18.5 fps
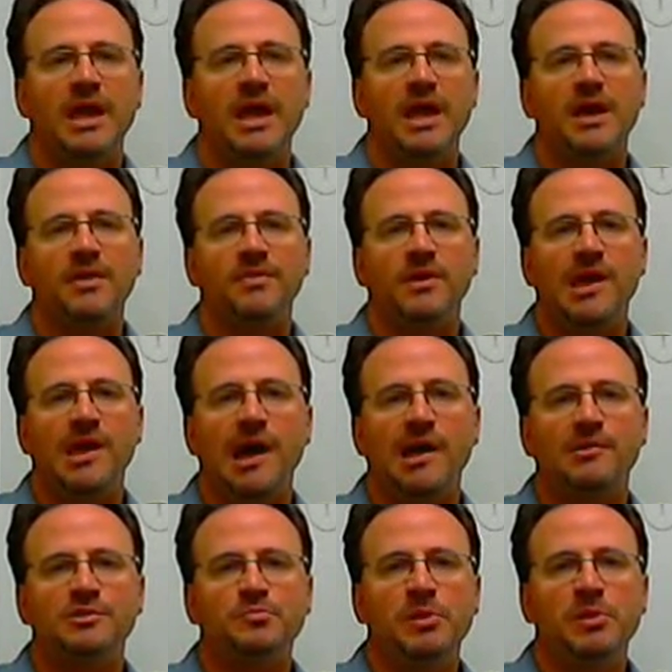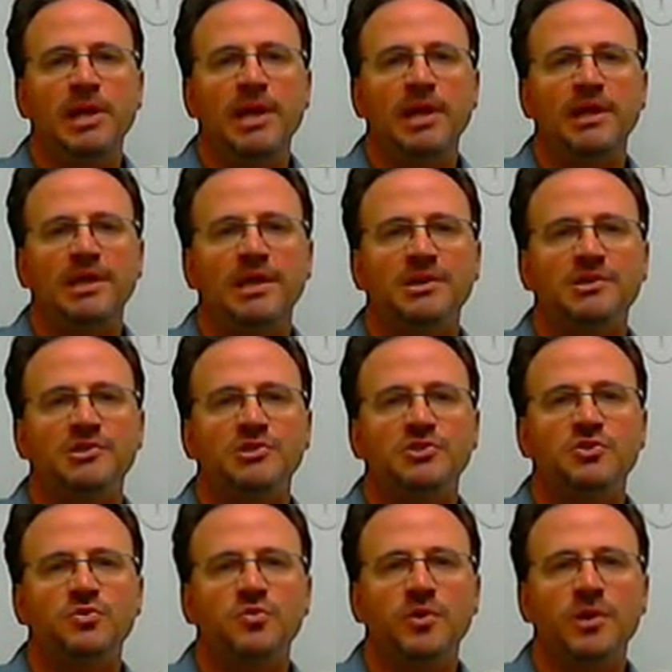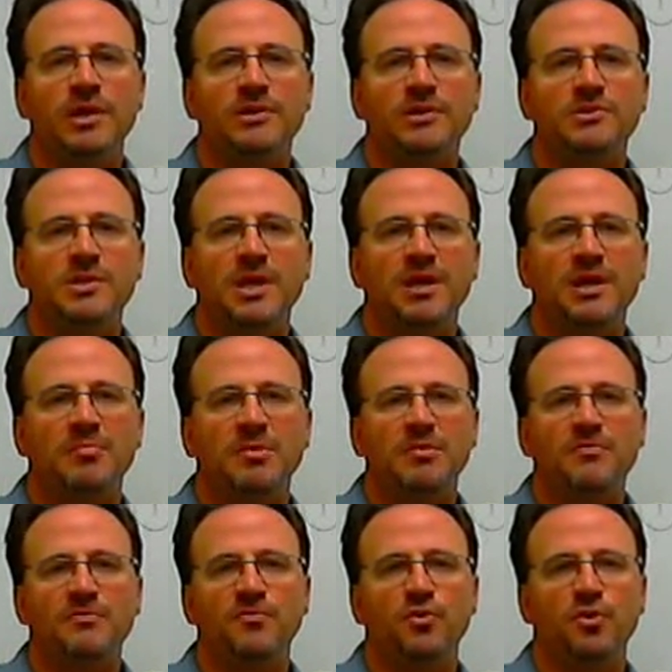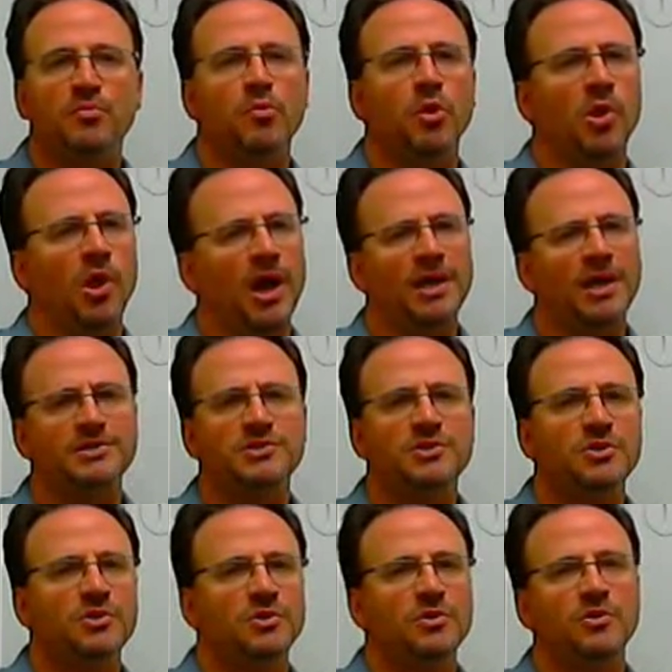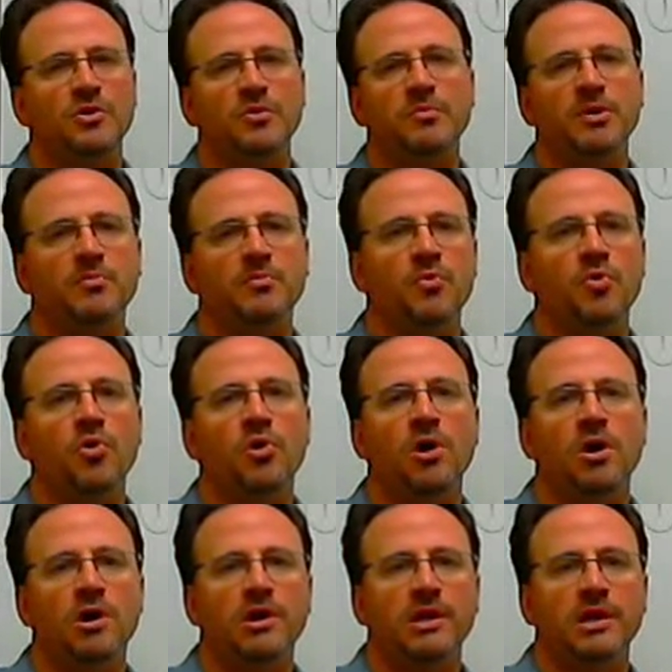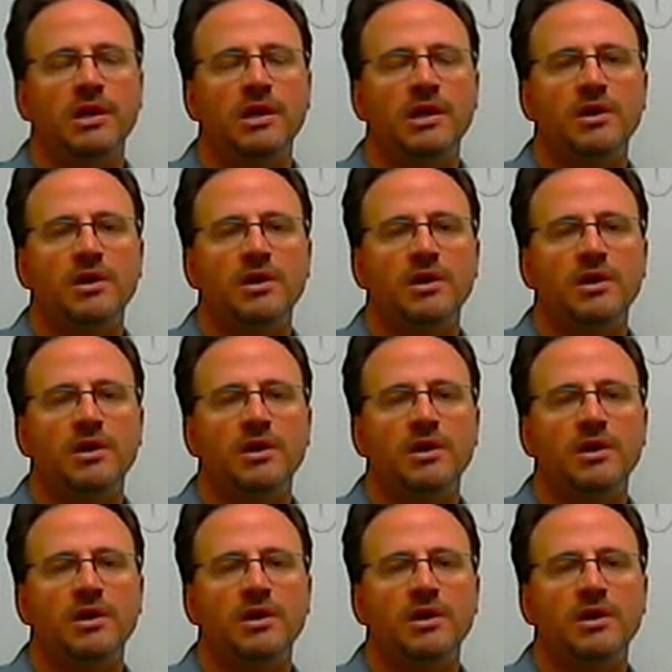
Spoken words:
And the college planning industry has kind of been formalized here a little bit more